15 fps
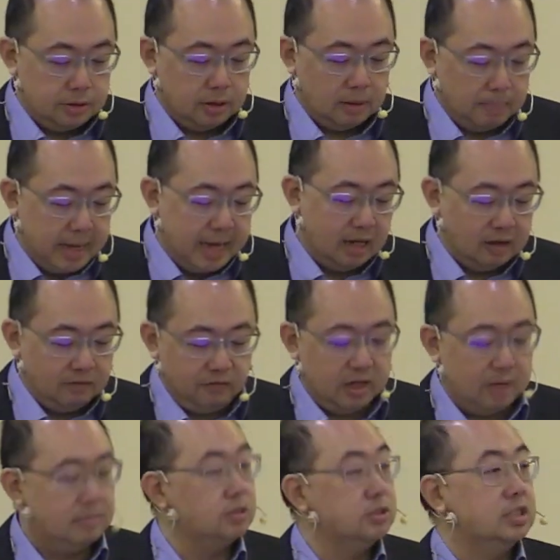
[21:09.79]
to the male and
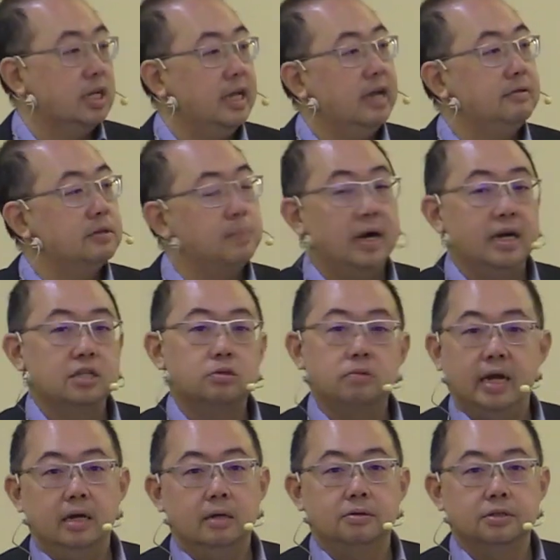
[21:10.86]
female slaves by its
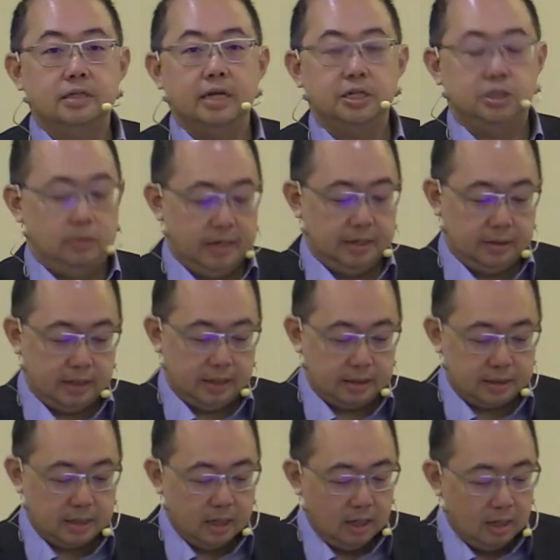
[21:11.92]
radical sexual
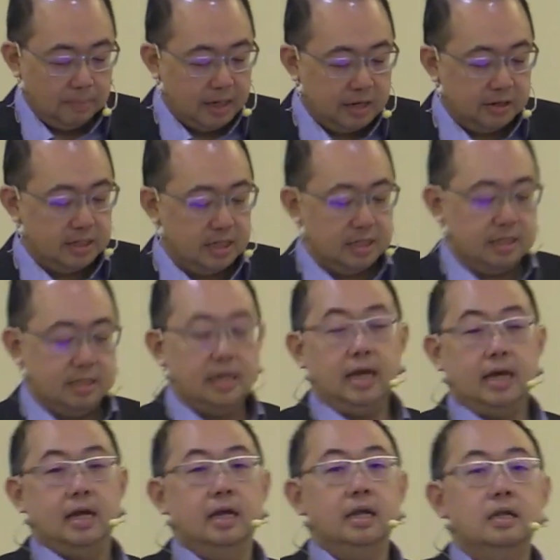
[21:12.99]
ethics. Because it
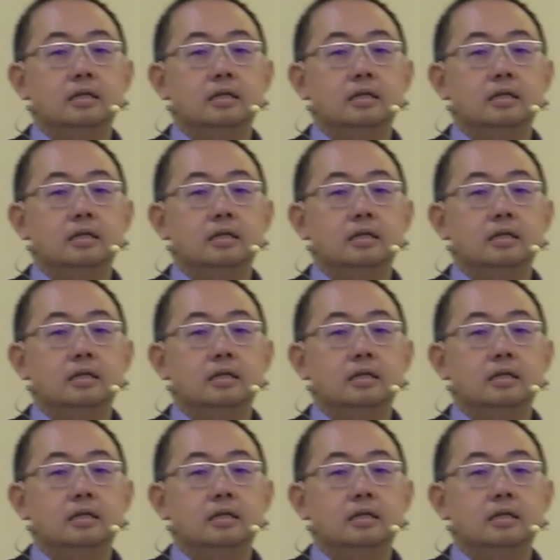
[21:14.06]
said,